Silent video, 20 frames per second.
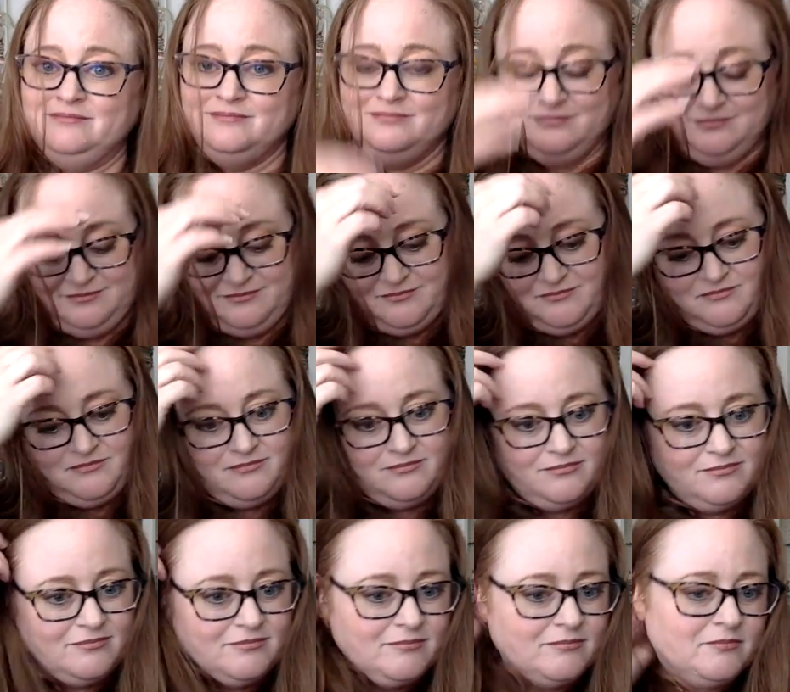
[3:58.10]

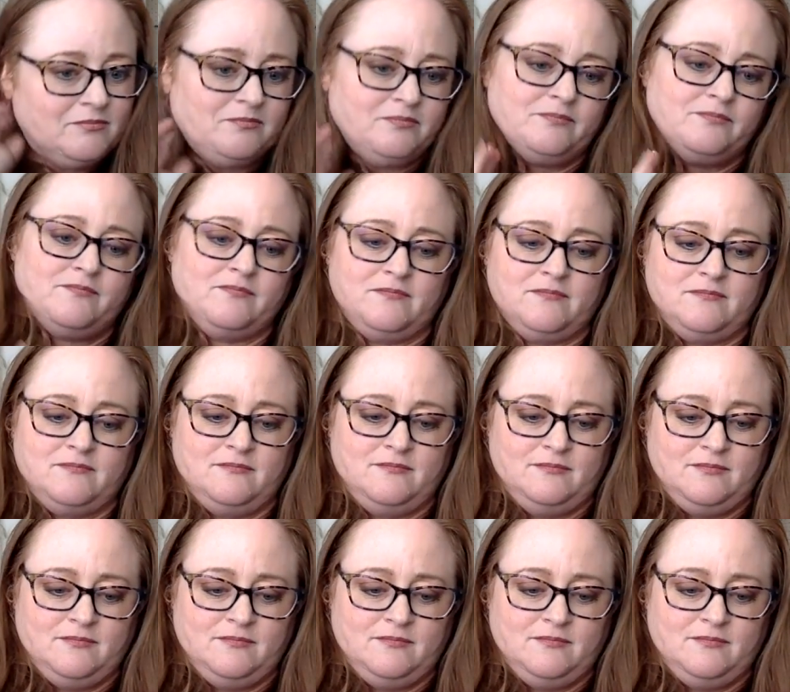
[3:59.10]
No one is speaking in this clip.